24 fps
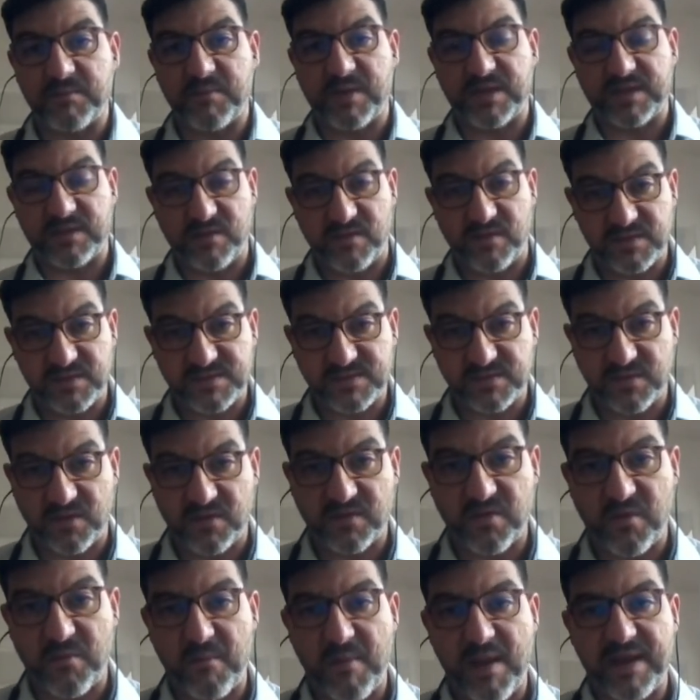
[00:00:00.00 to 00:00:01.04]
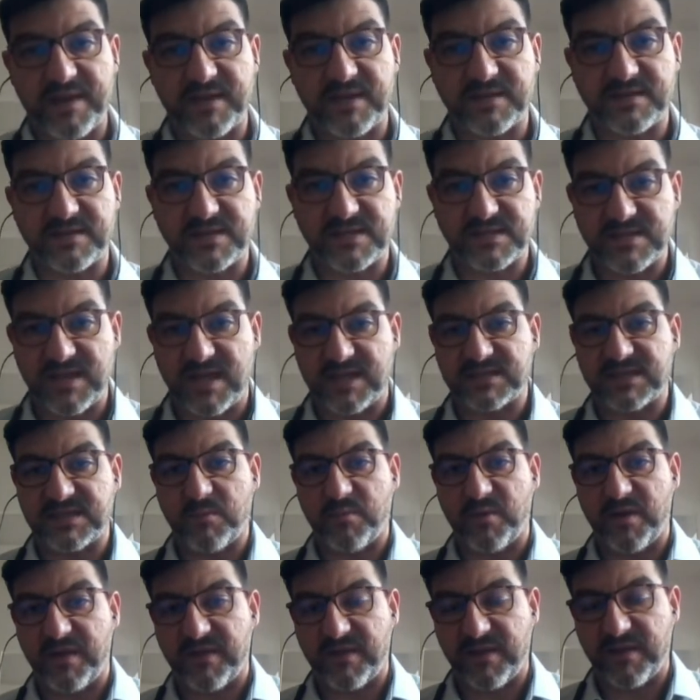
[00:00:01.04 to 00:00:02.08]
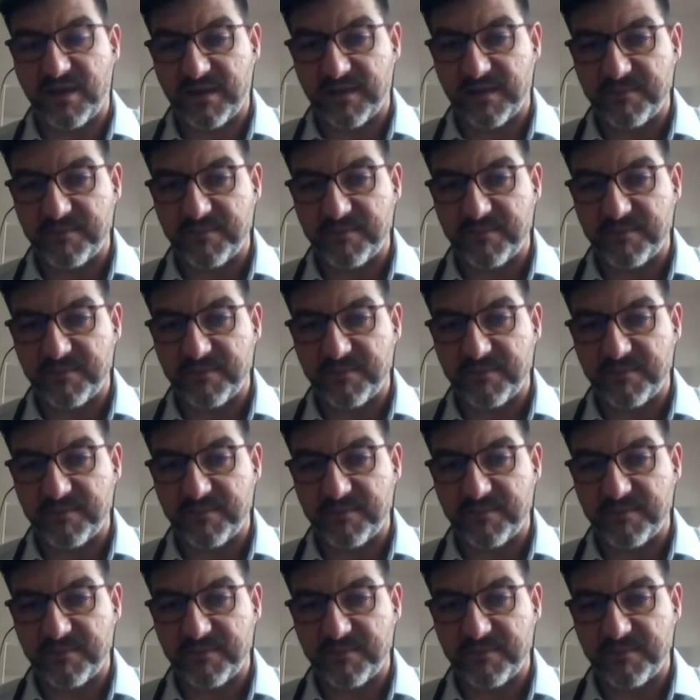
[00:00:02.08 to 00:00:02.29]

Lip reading: but also combining this data with